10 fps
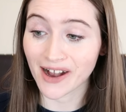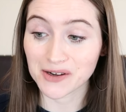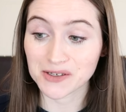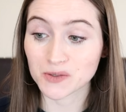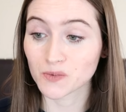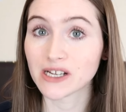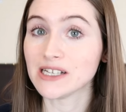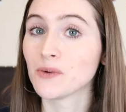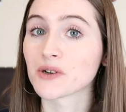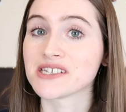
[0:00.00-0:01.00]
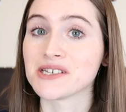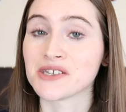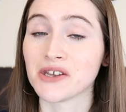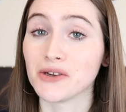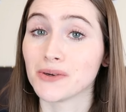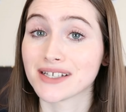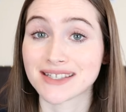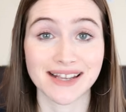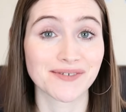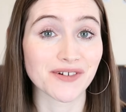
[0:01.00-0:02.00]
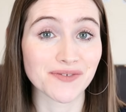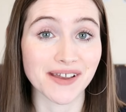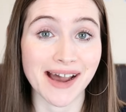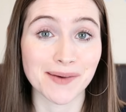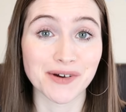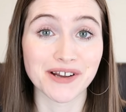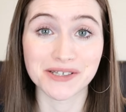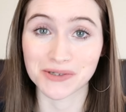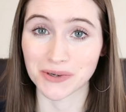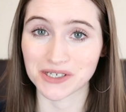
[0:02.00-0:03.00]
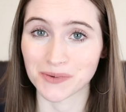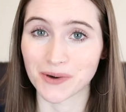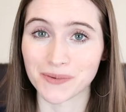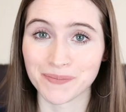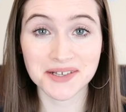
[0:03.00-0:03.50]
I just really wanted to sit in front of the camera and talk to you all.